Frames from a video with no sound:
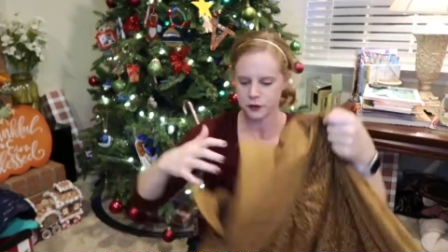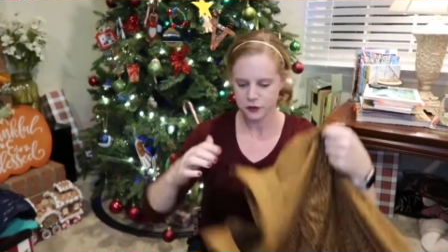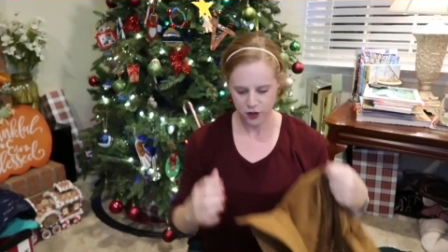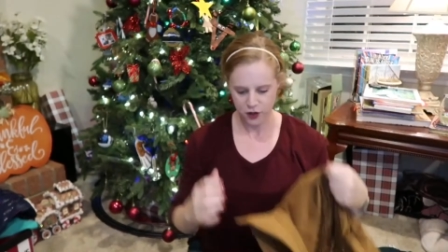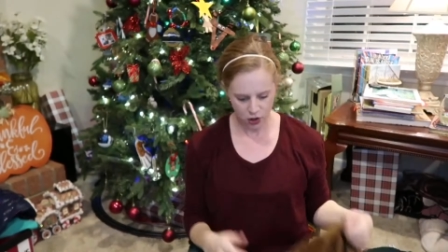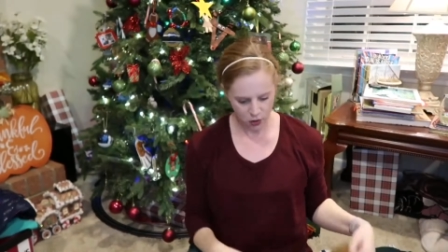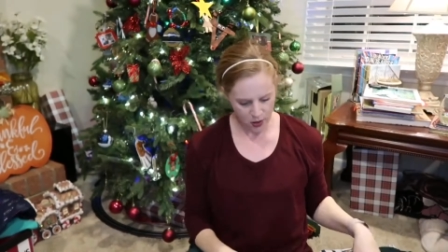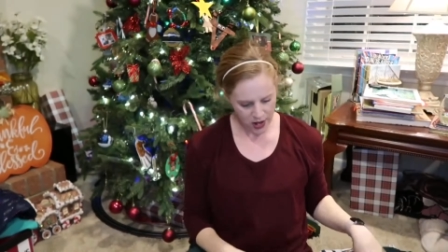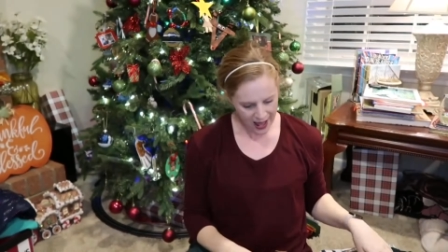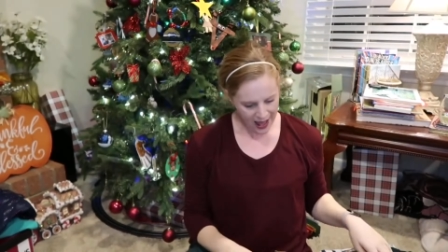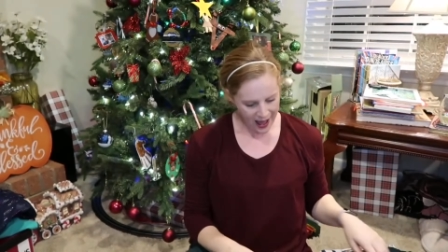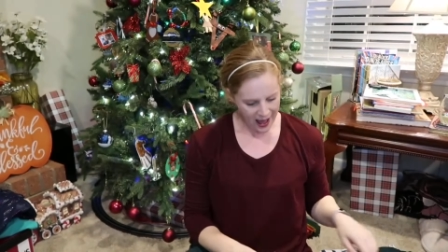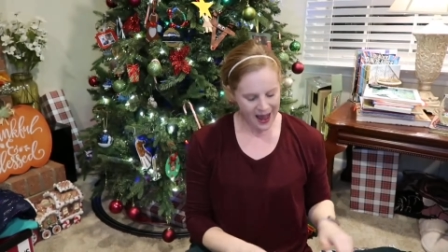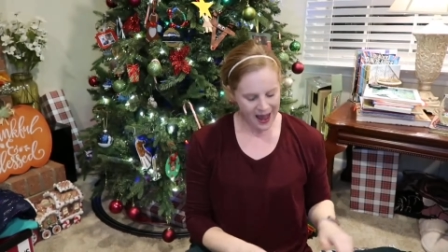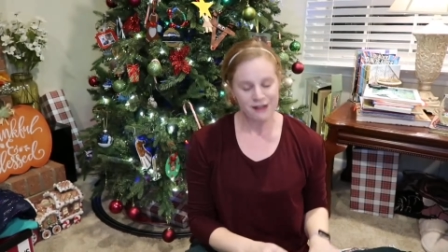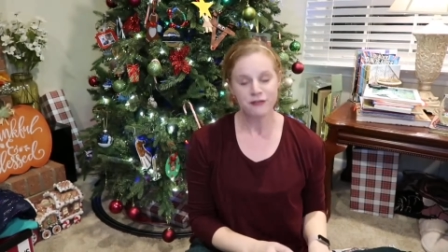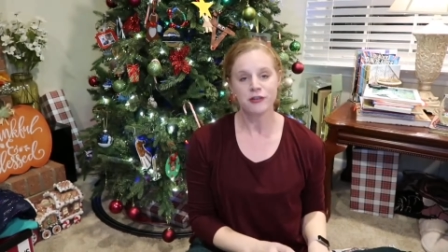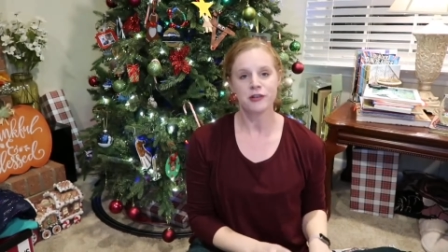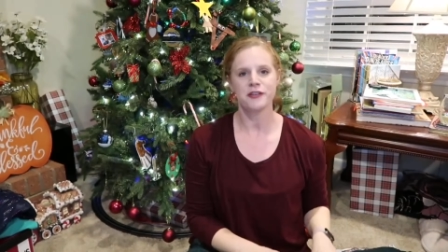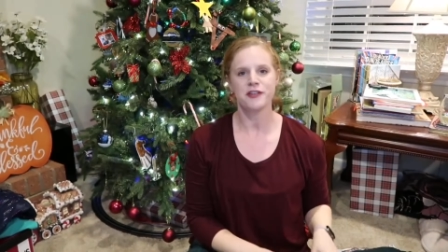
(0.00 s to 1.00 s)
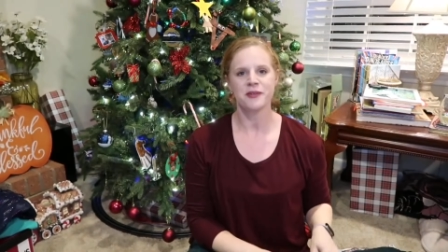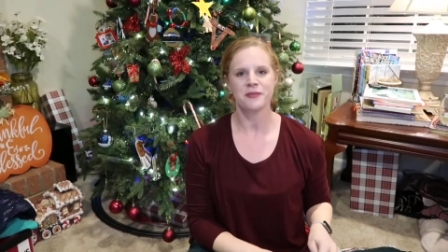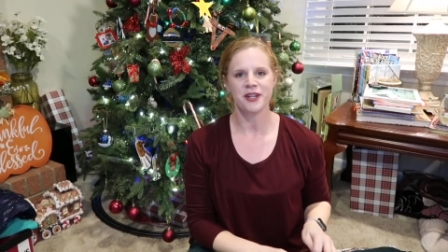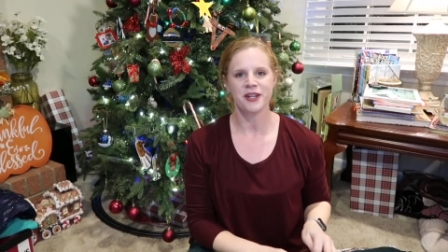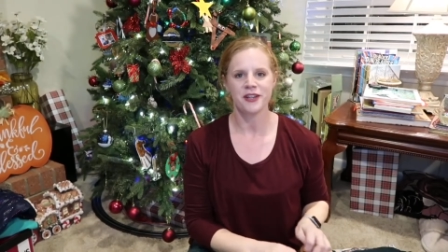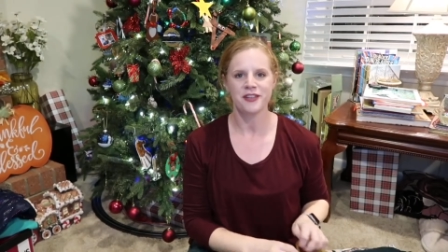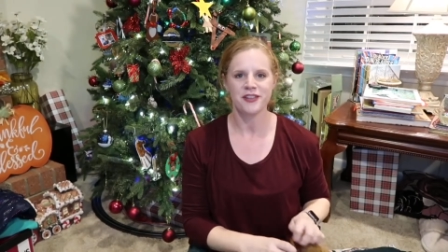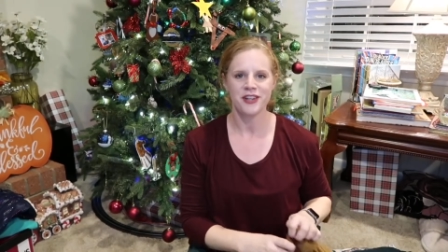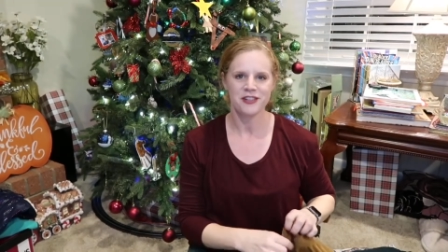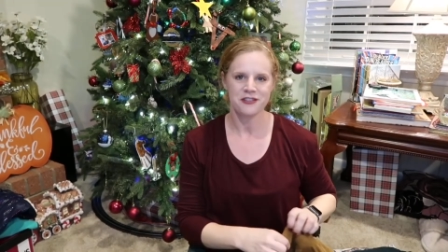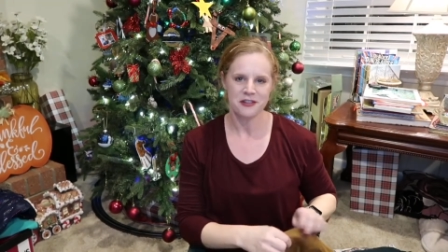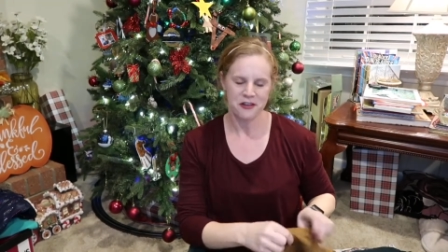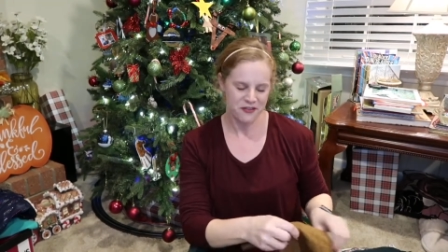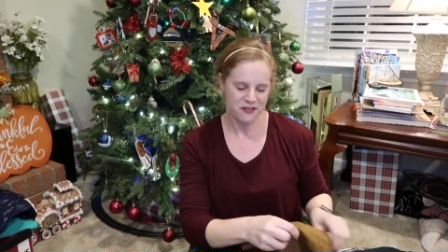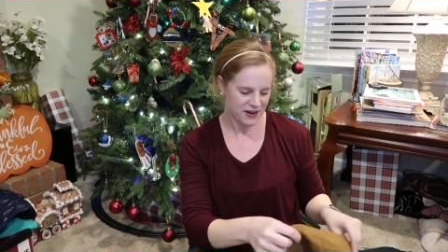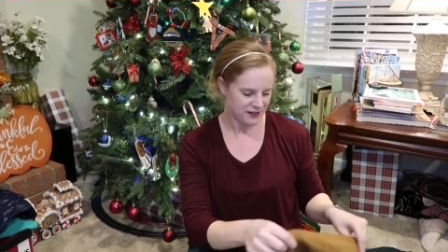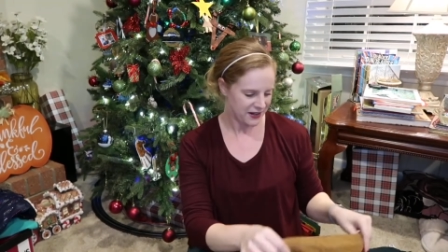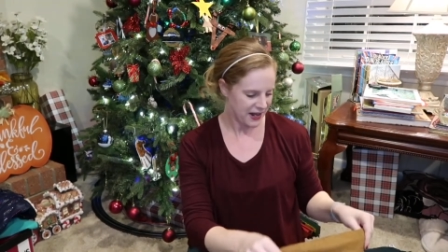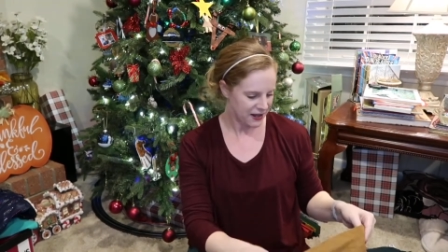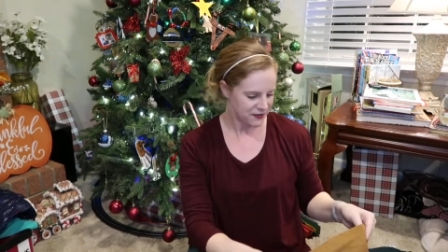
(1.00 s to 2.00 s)
So after some research, I
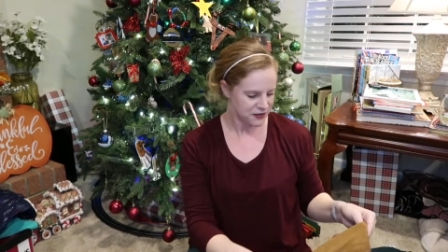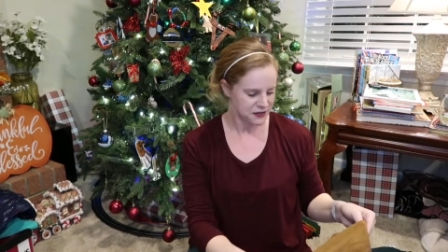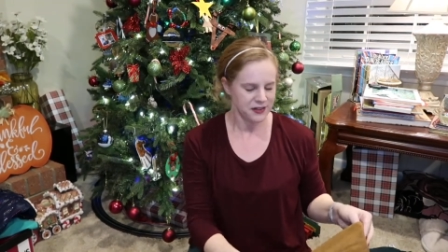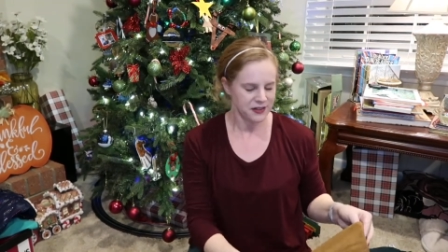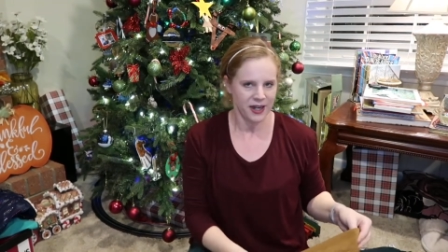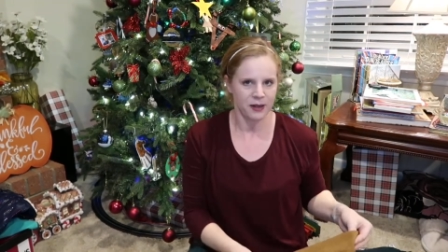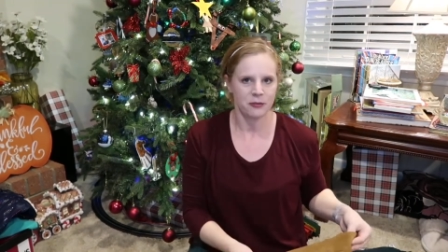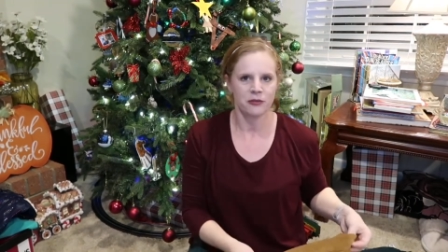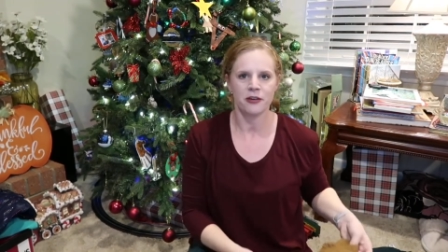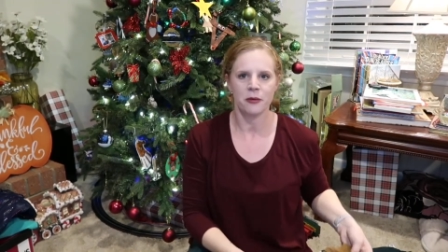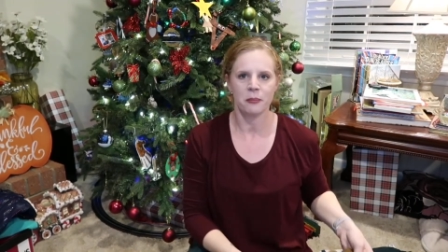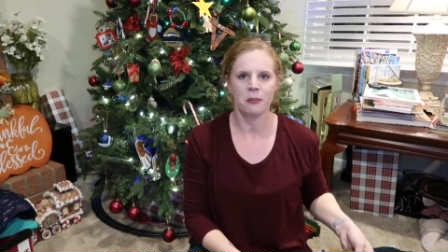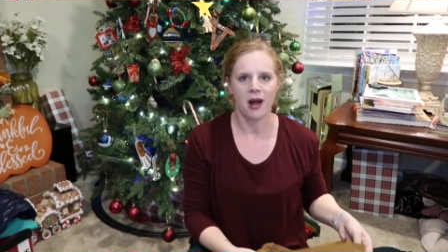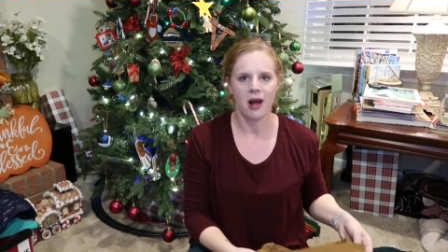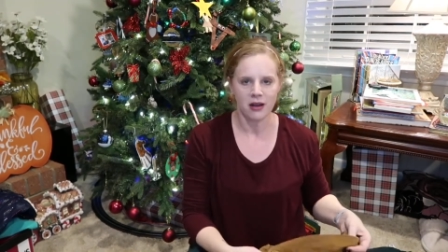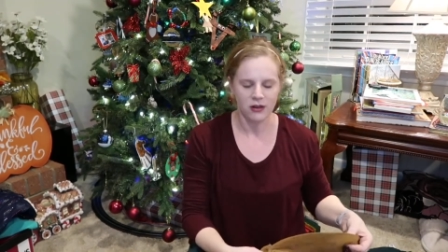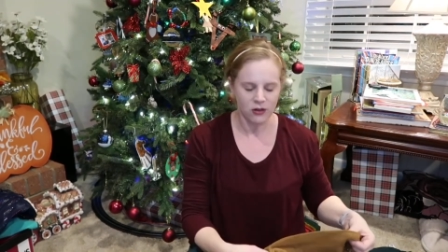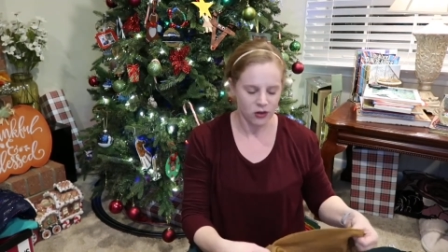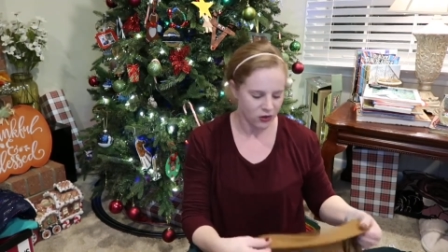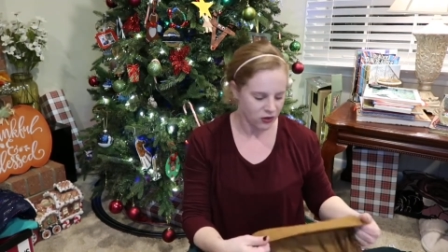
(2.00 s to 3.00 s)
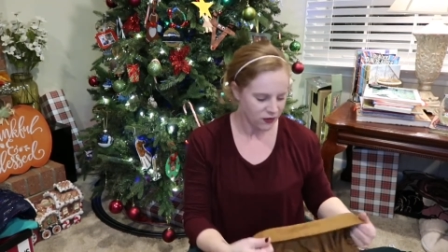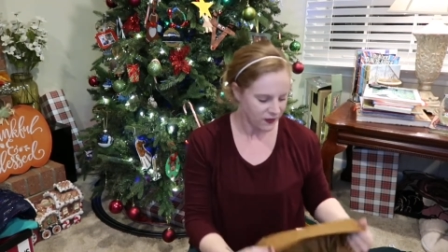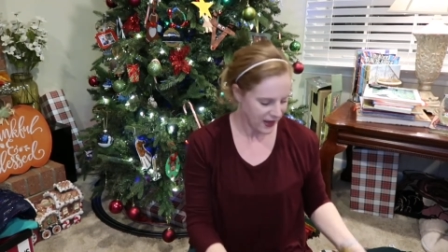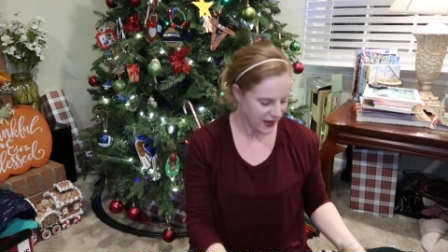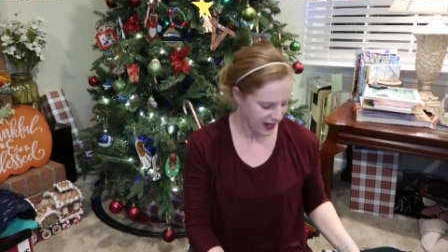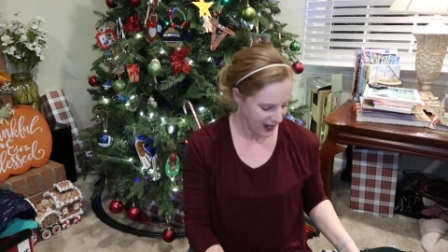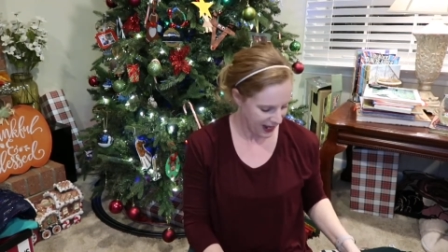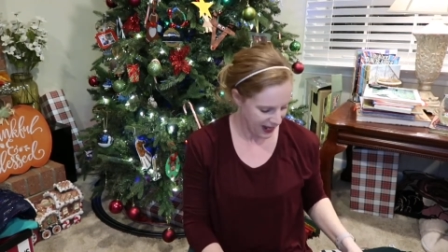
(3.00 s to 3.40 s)
found out this came from Buckle,